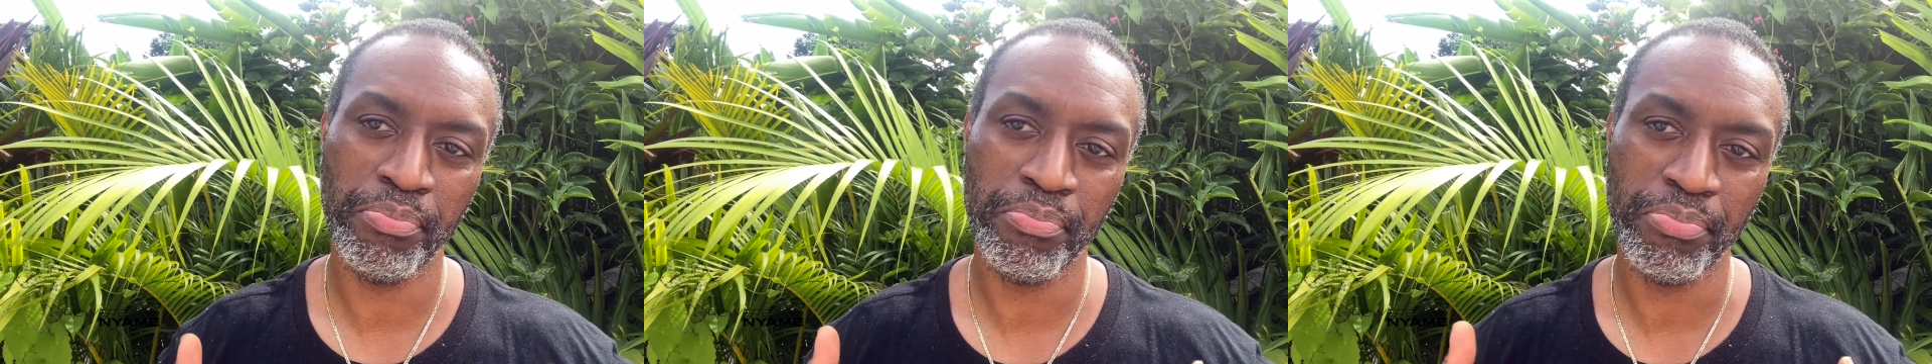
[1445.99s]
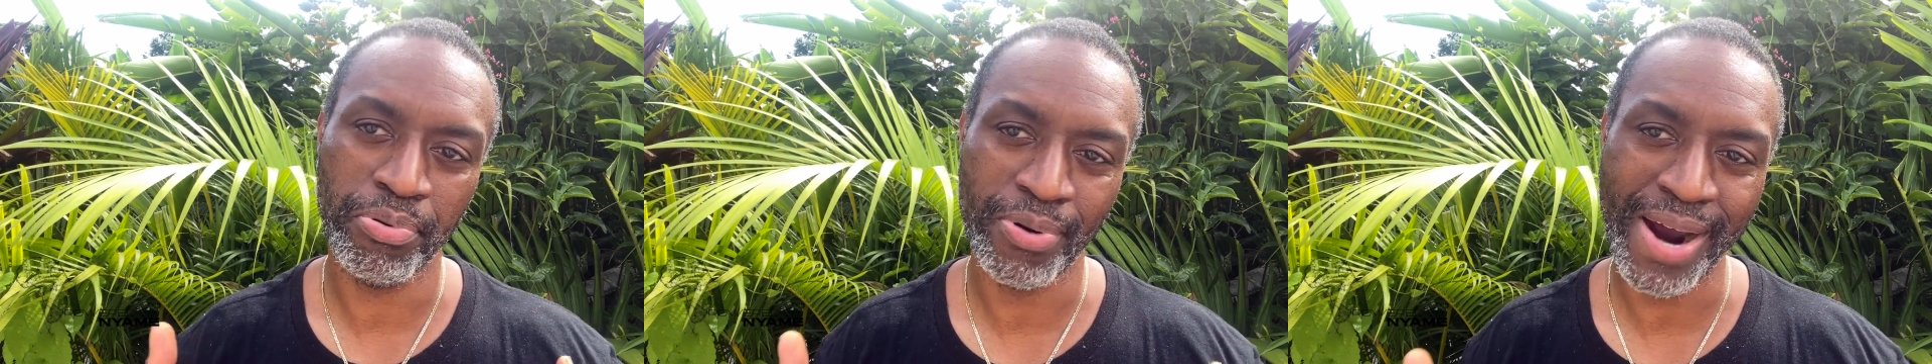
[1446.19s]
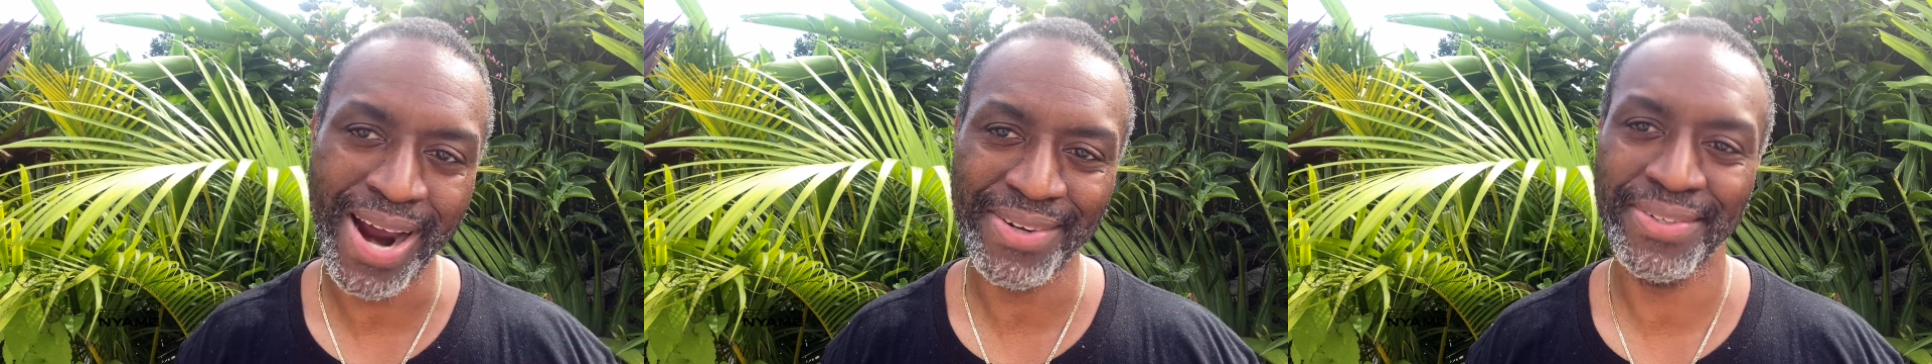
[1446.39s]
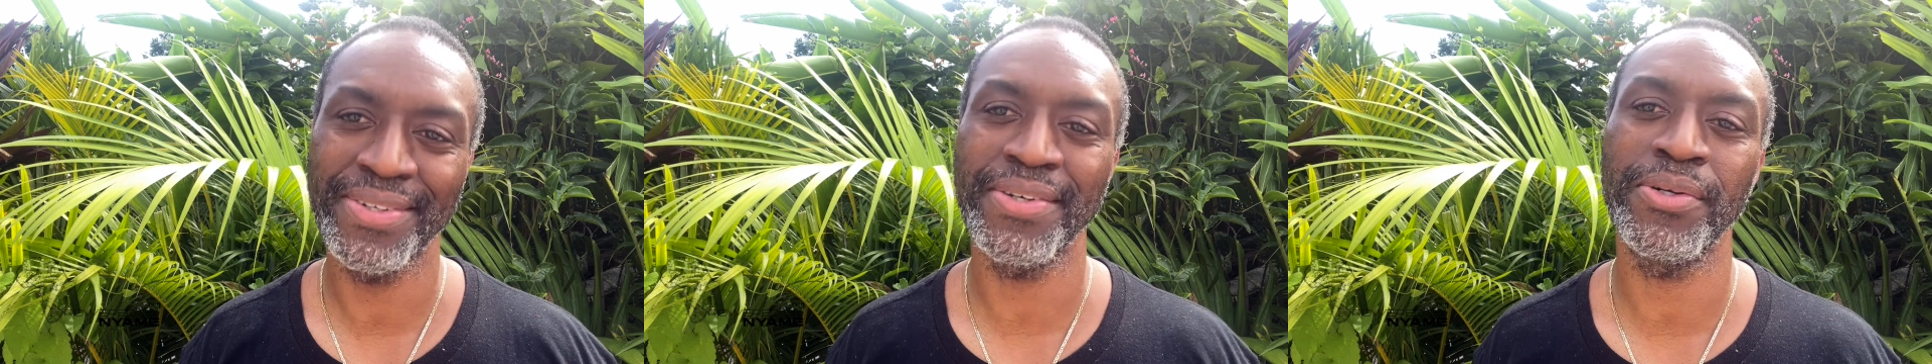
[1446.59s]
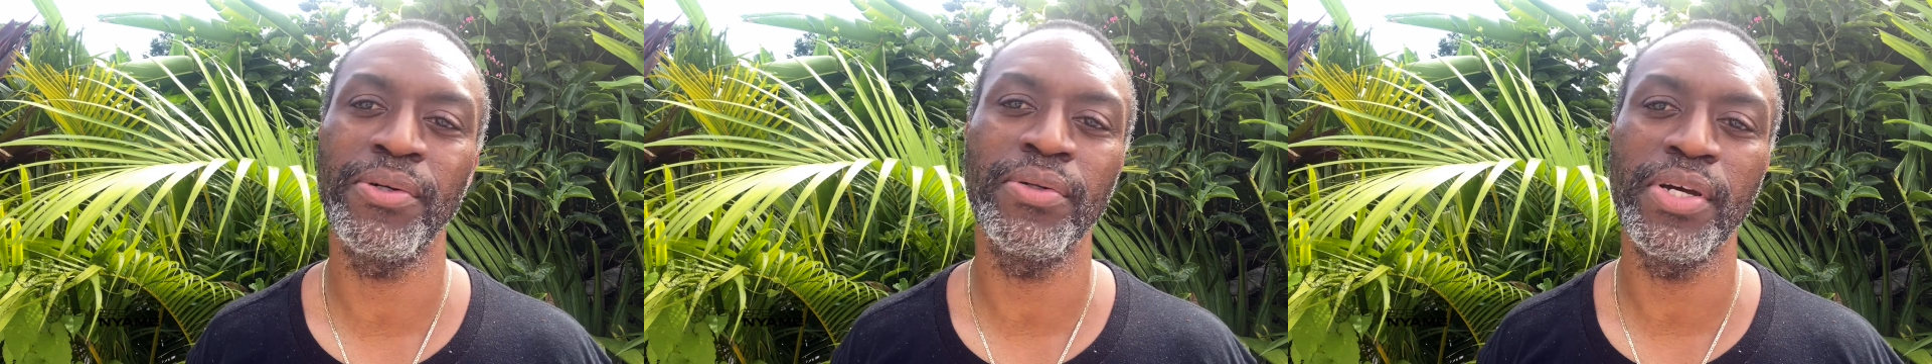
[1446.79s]

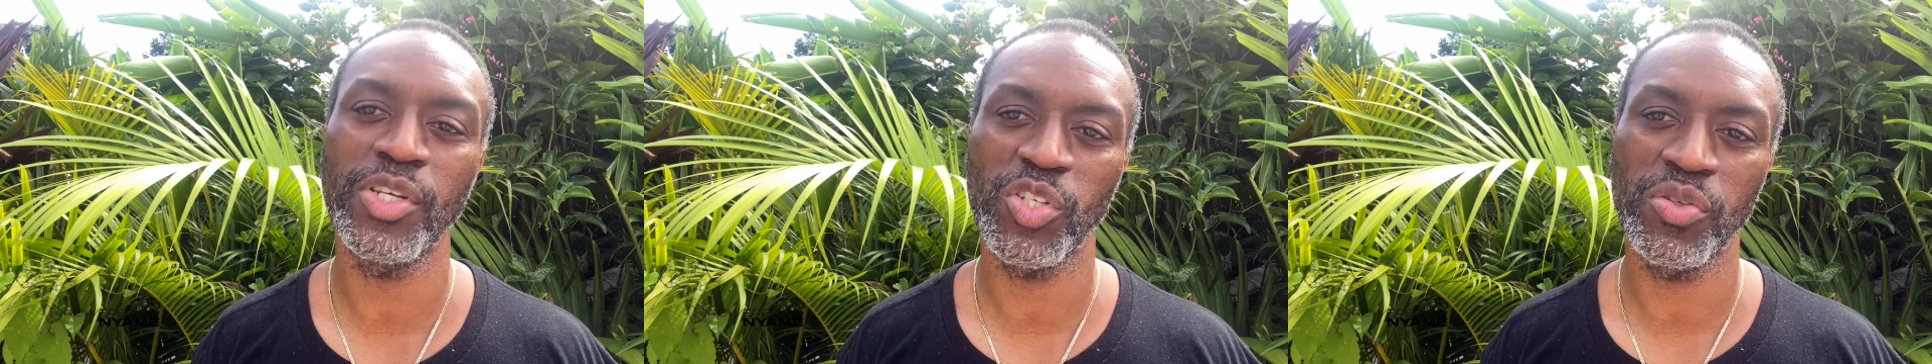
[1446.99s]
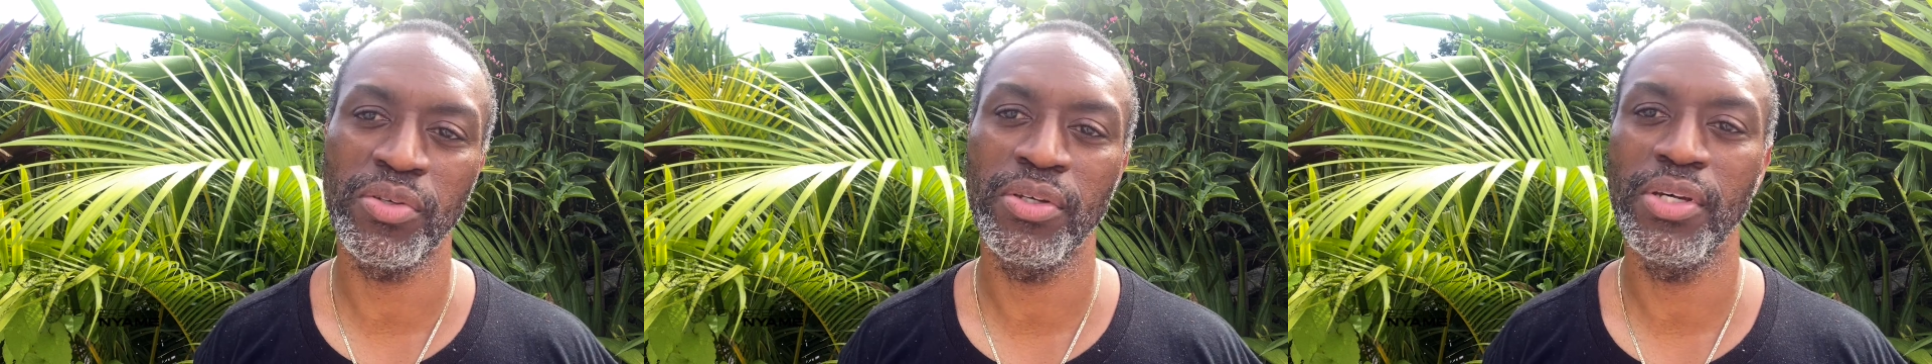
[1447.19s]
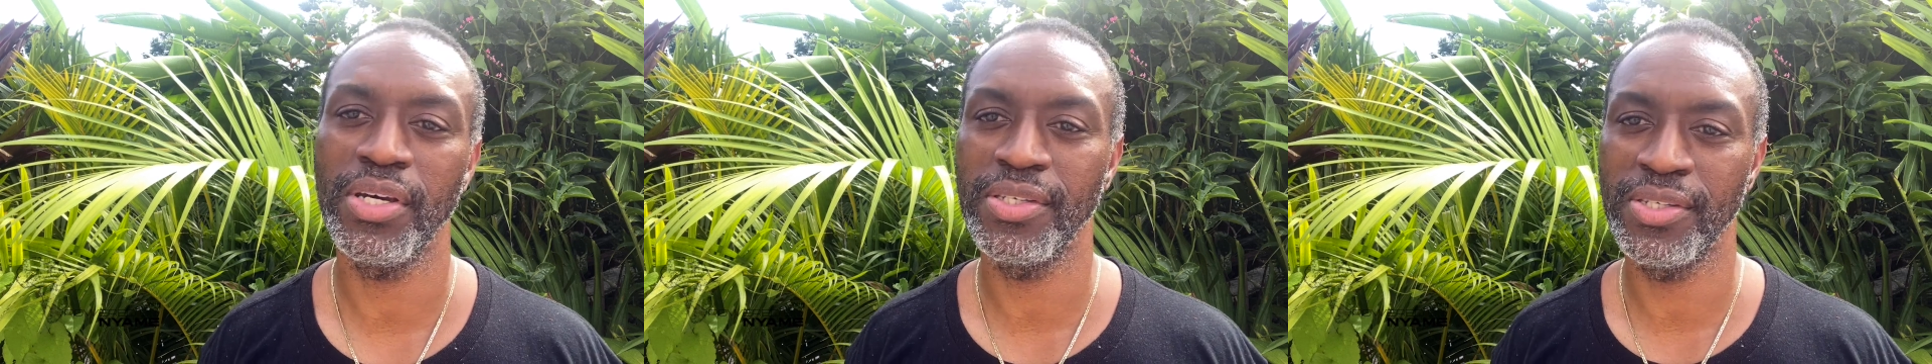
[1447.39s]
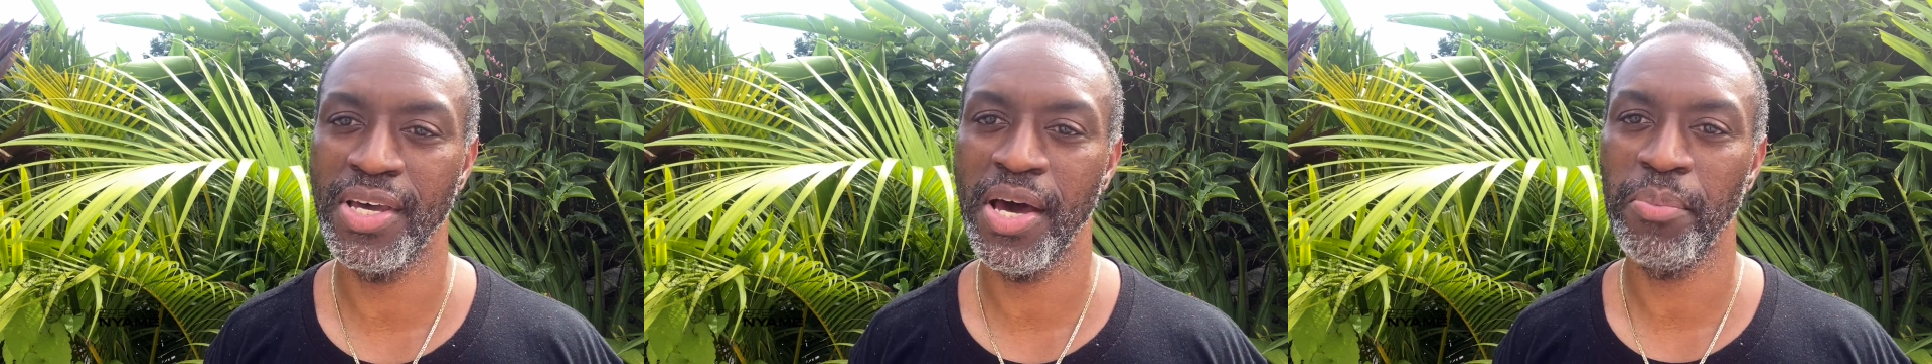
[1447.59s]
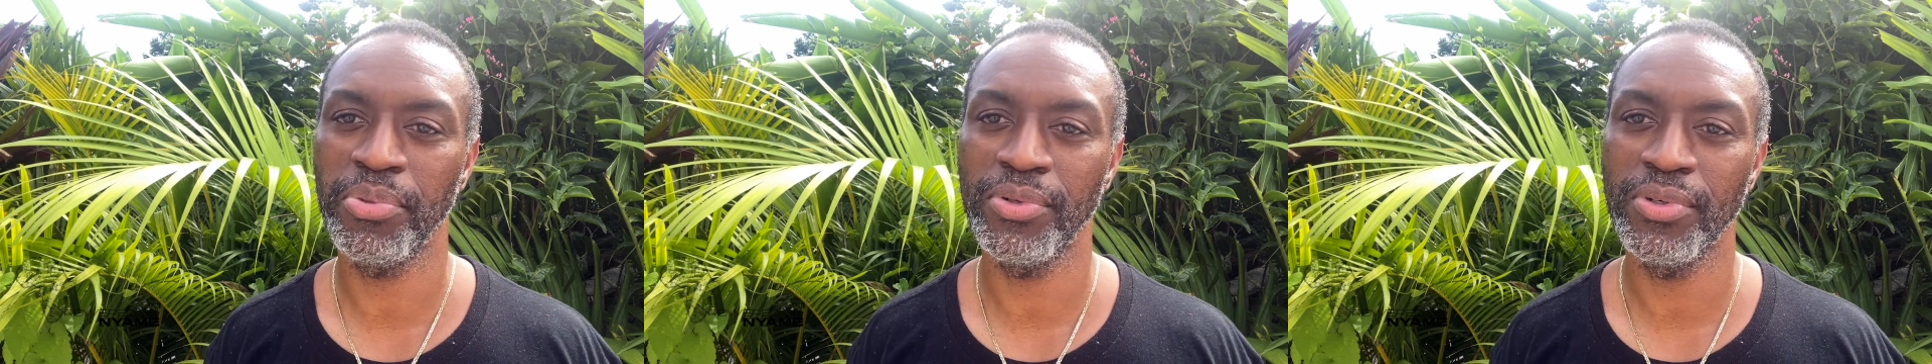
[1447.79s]
practical
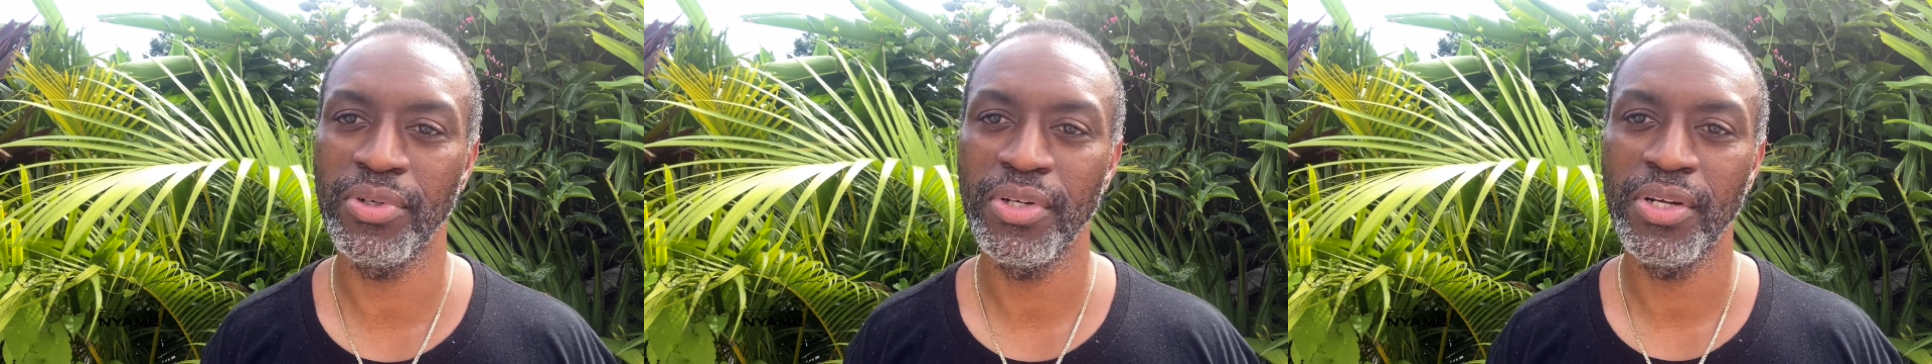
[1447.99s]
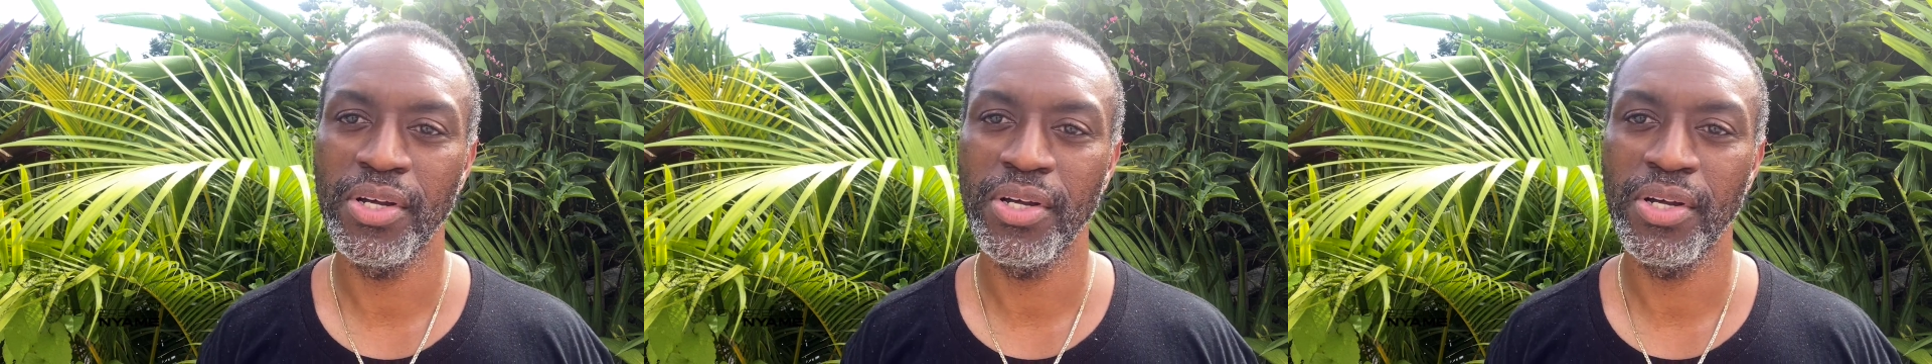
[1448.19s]
example